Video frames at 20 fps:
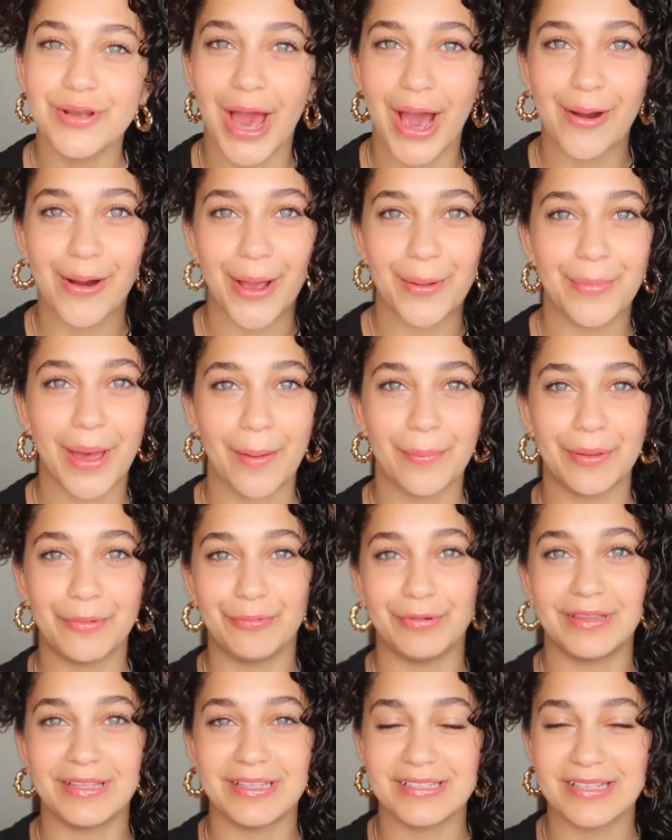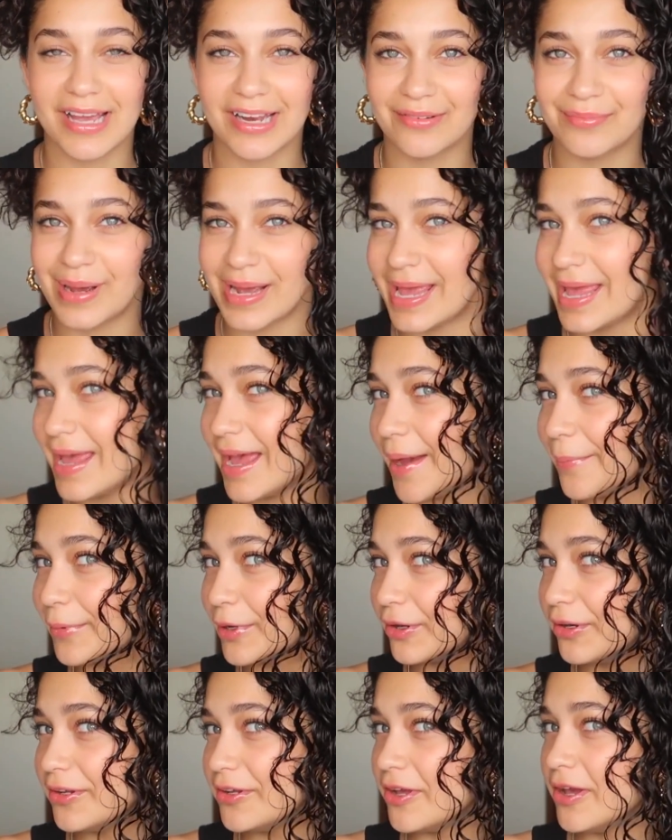now I'm happy with this side of my hair. I'm
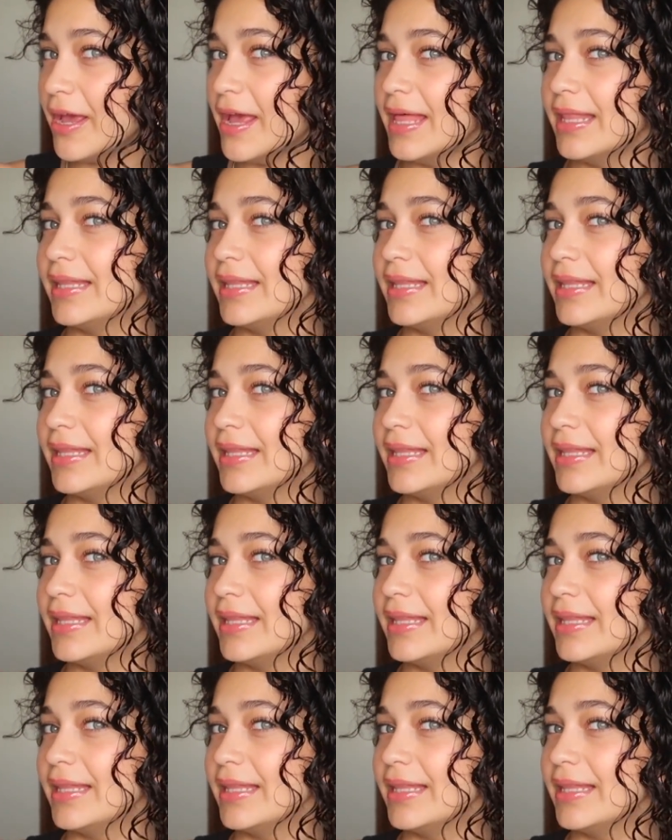going to